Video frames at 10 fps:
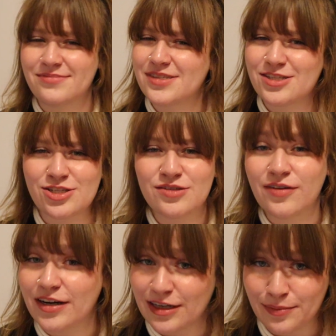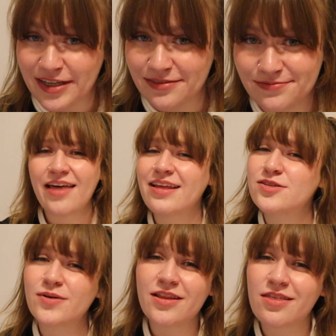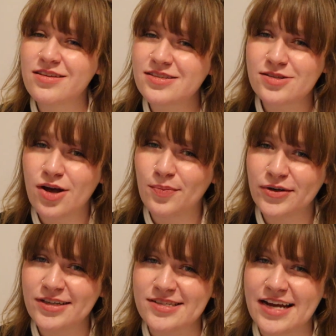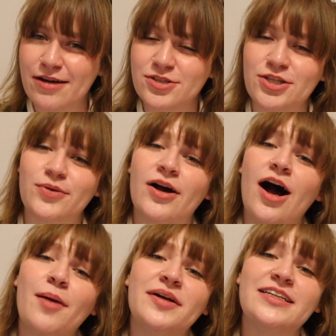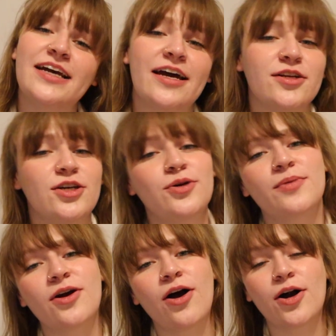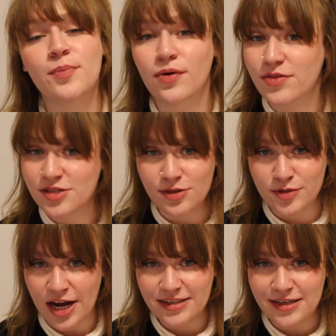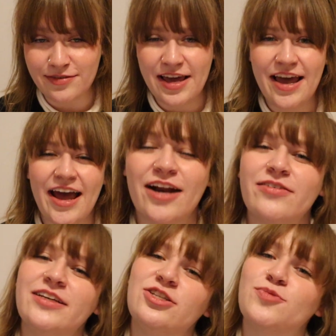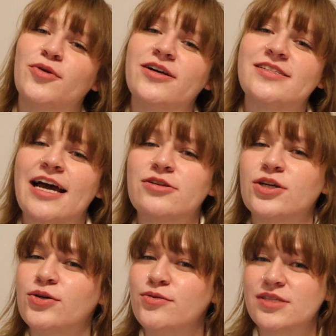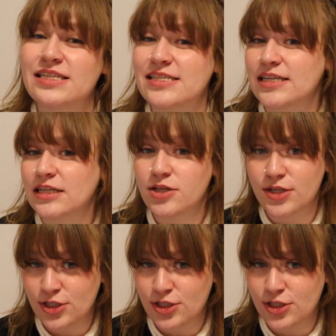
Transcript: it's just funny to me. And that's one of the things this all boils down to. Comedy and humor are both subjective, and it really just boils down to who's listening to the